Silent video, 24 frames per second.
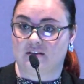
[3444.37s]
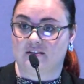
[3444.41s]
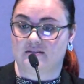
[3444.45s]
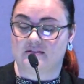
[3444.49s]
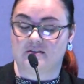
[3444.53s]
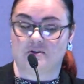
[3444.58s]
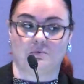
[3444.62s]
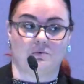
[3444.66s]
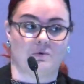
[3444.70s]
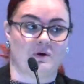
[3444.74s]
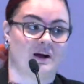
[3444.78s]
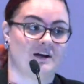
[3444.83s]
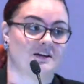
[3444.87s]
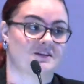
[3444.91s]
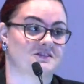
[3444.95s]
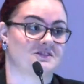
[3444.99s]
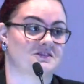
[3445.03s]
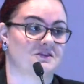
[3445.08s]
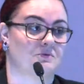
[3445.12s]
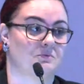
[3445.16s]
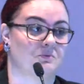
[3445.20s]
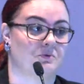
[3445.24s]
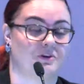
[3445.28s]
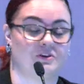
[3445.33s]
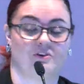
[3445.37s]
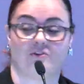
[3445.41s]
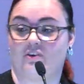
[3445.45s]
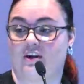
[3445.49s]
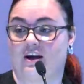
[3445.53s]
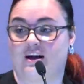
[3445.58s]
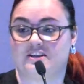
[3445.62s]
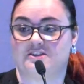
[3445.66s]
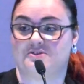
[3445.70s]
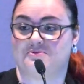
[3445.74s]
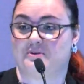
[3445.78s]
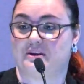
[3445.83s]
to watch someone
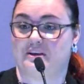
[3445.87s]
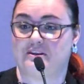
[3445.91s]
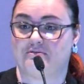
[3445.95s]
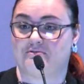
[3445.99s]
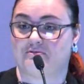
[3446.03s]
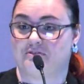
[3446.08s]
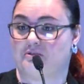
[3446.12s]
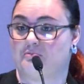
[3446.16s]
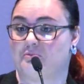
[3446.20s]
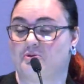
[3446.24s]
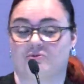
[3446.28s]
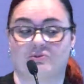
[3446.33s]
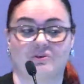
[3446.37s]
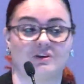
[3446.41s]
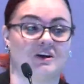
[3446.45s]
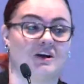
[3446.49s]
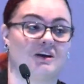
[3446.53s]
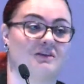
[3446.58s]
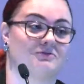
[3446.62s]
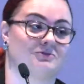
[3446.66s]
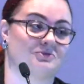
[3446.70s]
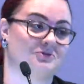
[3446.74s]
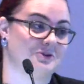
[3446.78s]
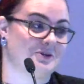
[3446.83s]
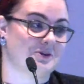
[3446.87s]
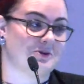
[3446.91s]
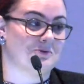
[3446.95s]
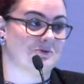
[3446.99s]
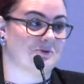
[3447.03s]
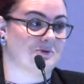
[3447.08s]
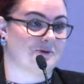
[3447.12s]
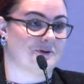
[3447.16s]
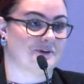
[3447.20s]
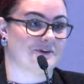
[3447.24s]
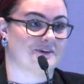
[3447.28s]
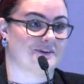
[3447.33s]
graduate from a recovery
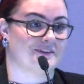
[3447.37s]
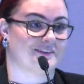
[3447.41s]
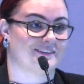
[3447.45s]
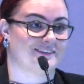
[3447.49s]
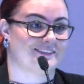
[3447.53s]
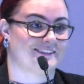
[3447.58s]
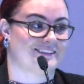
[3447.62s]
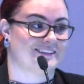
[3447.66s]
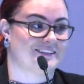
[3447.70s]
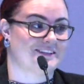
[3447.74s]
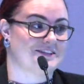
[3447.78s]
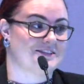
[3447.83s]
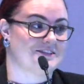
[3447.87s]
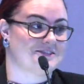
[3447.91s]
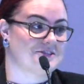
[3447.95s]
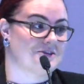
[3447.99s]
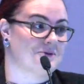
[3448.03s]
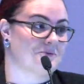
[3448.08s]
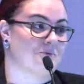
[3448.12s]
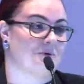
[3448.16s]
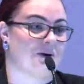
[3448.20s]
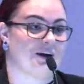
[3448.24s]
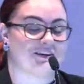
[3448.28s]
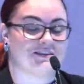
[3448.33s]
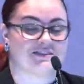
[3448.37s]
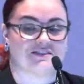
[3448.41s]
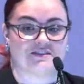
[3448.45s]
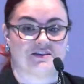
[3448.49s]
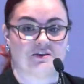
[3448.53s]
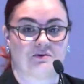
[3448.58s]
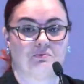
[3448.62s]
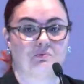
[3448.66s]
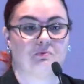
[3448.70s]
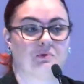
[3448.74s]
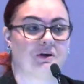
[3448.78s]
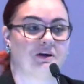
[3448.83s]
court, to watch
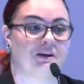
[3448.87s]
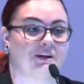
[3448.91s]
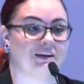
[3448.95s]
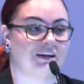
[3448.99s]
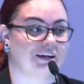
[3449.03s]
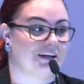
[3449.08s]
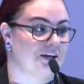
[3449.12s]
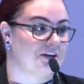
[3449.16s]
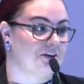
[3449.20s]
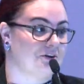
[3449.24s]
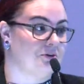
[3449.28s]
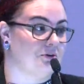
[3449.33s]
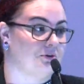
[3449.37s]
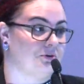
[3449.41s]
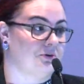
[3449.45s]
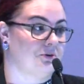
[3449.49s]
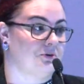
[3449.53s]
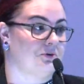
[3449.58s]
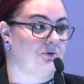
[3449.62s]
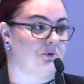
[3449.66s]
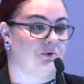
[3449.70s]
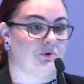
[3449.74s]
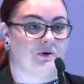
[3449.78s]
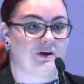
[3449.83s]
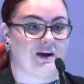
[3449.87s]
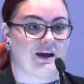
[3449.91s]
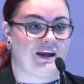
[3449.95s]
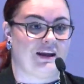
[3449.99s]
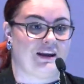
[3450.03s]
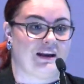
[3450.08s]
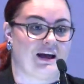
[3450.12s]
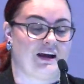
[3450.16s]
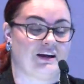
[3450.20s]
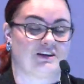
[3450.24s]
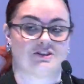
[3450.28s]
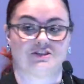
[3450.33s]
someone go to court
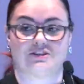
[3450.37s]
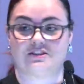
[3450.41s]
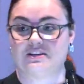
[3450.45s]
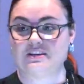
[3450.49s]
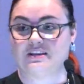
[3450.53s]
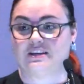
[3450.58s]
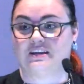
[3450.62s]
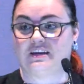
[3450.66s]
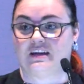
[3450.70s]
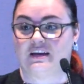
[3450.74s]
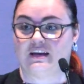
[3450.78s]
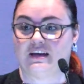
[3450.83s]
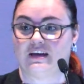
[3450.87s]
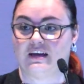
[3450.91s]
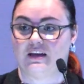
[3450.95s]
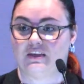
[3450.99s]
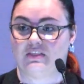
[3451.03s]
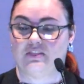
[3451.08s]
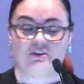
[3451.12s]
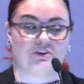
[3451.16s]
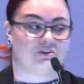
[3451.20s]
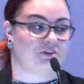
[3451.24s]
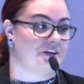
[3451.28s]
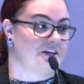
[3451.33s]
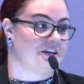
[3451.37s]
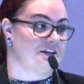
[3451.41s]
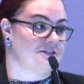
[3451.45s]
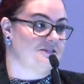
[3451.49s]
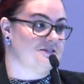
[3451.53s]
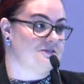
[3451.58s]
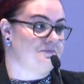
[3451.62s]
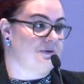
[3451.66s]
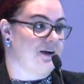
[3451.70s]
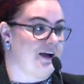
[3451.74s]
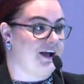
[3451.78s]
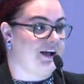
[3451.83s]
and actually get their
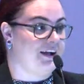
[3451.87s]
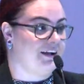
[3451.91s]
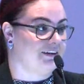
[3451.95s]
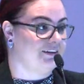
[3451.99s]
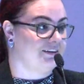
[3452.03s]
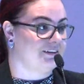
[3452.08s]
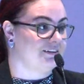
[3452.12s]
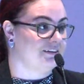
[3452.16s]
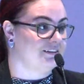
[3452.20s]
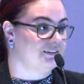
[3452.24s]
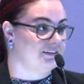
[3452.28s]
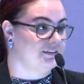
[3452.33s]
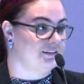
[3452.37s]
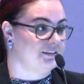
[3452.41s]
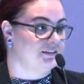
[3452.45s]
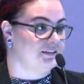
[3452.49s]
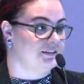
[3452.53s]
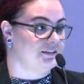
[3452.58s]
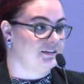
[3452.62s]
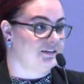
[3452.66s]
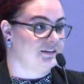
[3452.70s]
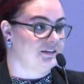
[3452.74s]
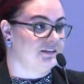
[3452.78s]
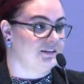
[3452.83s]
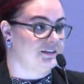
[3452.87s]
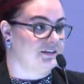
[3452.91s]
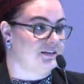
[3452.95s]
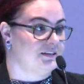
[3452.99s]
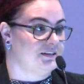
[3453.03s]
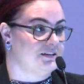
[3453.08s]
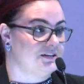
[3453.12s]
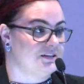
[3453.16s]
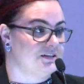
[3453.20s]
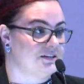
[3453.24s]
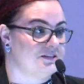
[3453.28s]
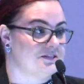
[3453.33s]
kids back,
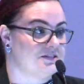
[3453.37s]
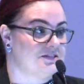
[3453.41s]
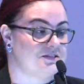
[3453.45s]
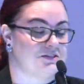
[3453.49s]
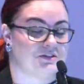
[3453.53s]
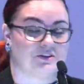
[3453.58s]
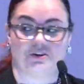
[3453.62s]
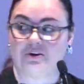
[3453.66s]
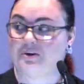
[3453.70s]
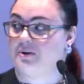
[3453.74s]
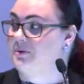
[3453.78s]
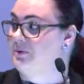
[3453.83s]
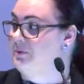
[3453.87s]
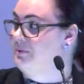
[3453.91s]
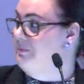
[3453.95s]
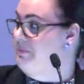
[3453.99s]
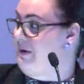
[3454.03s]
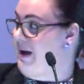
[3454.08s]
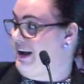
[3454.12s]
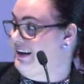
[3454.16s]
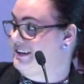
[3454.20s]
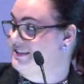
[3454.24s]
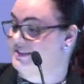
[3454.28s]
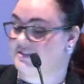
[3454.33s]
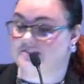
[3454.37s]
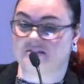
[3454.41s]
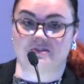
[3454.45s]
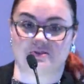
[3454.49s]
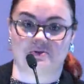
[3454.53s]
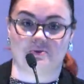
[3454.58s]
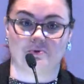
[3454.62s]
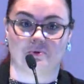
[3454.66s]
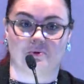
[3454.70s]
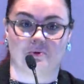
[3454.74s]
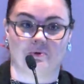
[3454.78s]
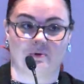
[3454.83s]
to go back to
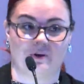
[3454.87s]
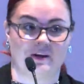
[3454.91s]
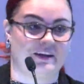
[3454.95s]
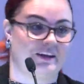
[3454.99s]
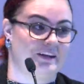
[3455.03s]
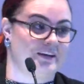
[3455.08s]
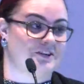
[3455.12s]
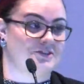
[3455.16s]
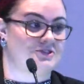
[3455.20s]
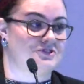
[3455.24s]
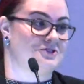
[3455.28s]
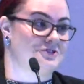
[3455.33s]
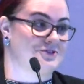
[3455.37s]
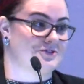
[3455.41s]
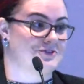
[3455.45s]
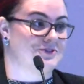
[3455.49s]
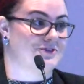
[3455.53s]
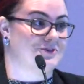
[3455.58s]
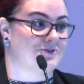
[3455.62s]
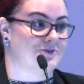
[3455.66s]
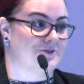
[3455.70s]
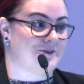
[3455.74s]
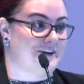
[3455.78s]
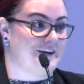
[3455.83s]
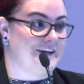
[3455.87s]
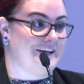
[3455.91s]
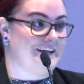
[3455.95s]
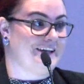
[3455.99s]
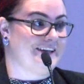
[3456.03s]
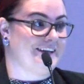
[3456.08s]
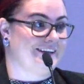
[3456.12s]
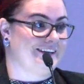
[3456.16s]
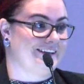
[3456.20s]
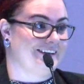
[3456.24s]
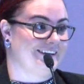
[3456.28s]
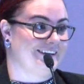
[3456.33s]
school and get your degree